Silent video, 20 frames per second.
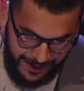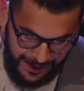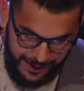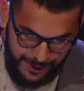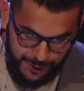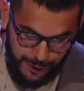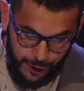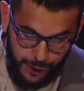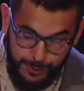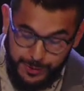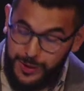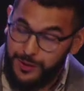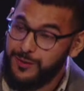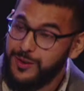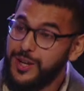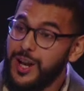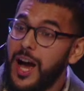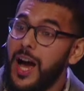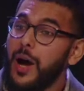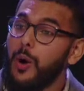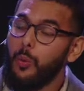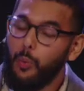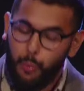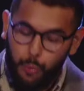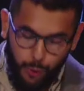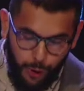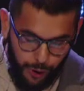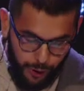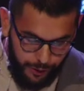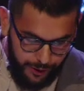in terms of
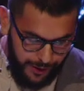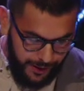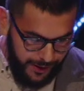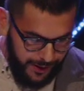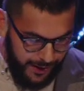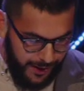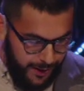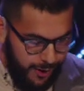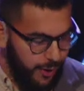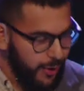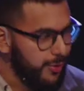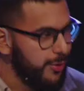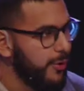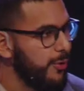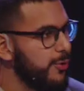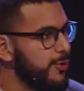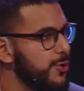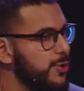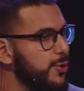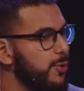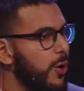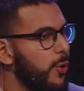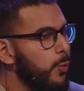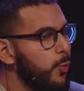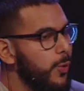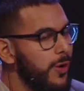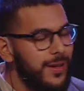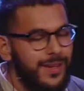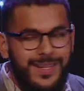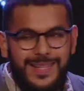not worrying are those who are
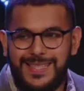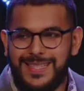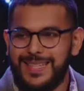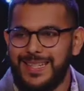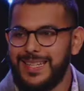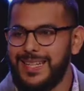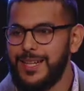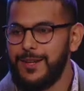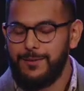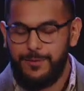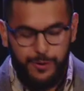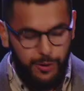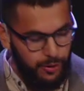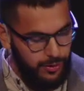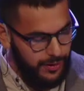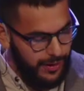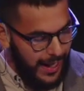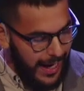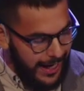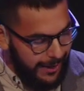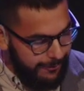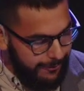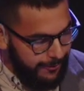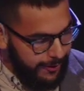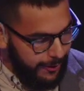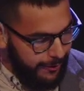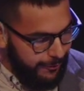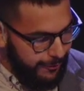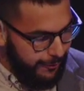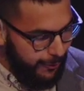willing to give their
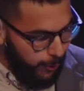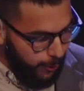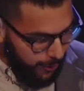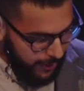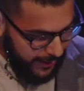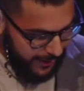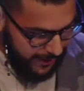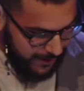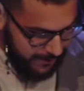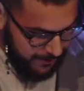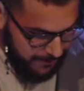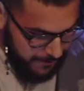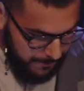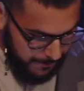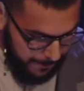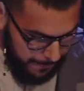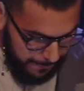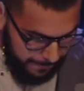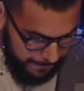life for him.